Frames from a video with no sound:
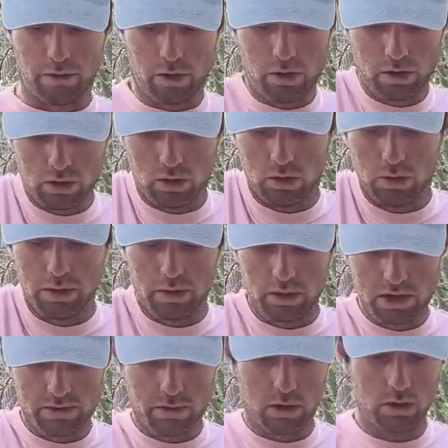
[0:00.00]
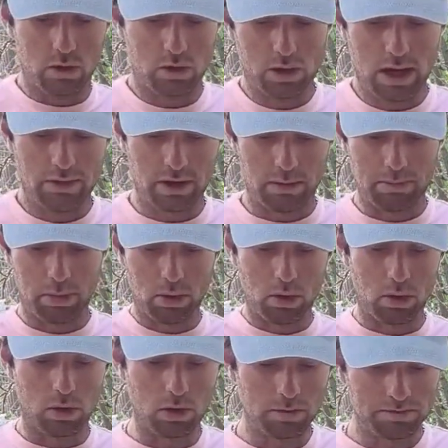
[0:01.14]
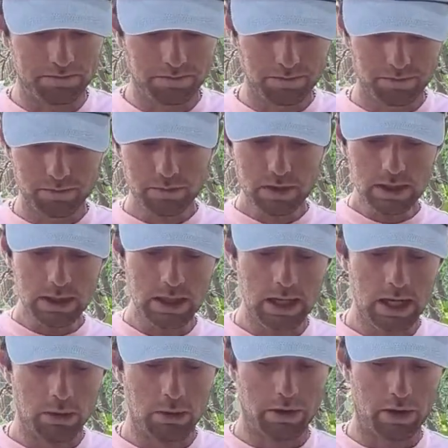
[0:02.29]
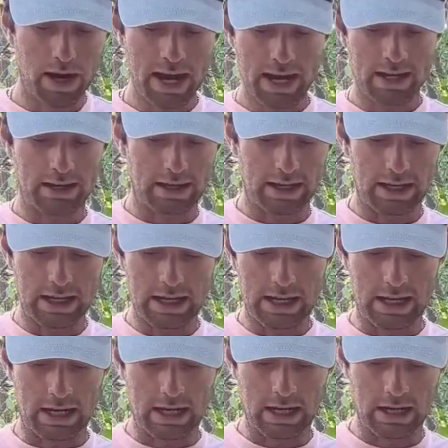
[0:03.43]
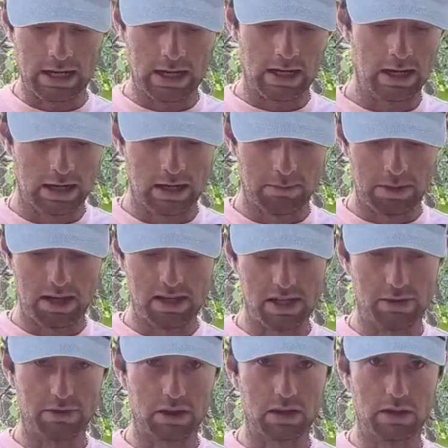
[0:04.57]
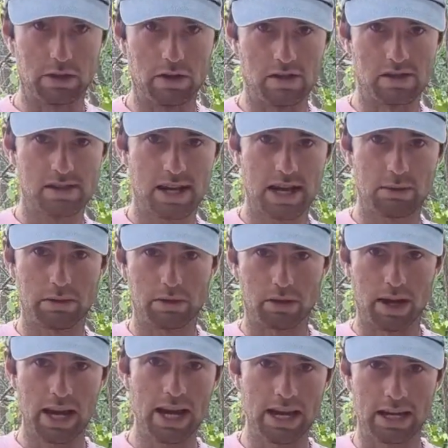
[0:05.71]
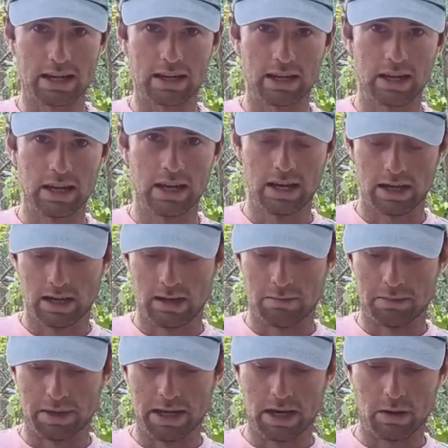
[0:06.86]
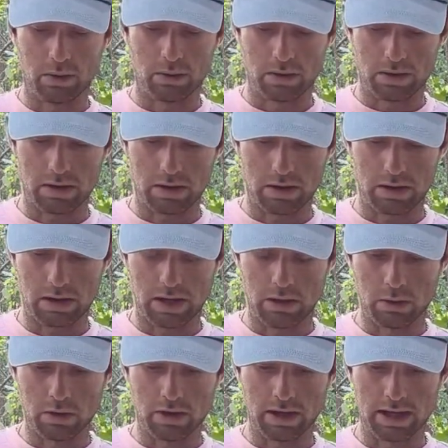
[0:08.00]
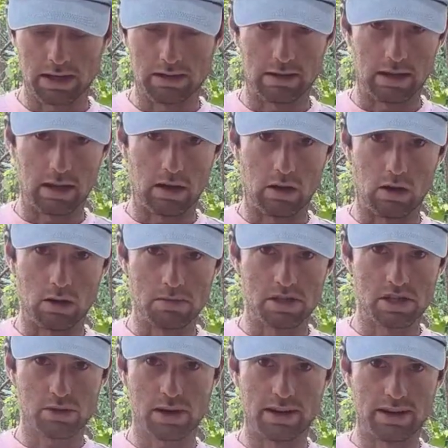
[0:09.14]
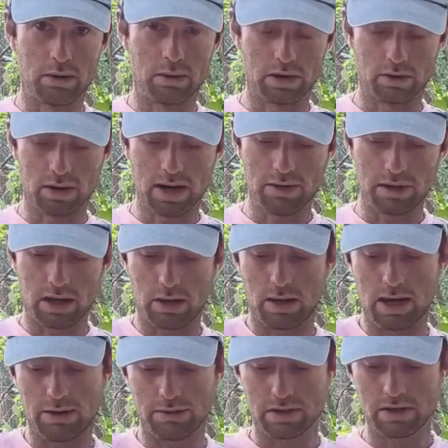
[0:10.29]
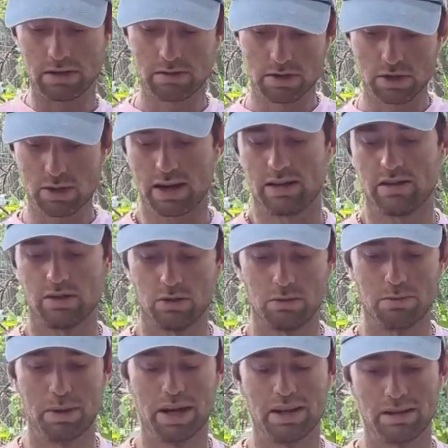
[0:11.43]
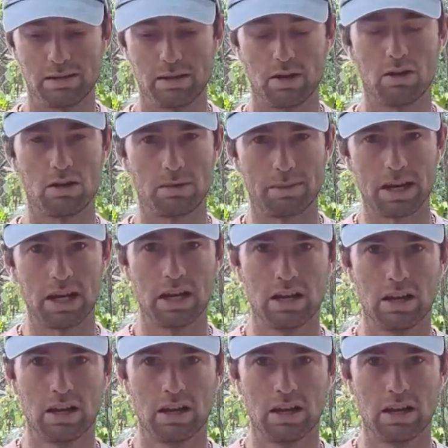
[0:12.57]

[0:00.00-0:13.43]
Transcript: vertical with Earth's vertical gravity pull, with your hand in, because you have to clear your side with your hand. But now, in order to get the arm straight down with gravity, you'd have to try to bend the arm.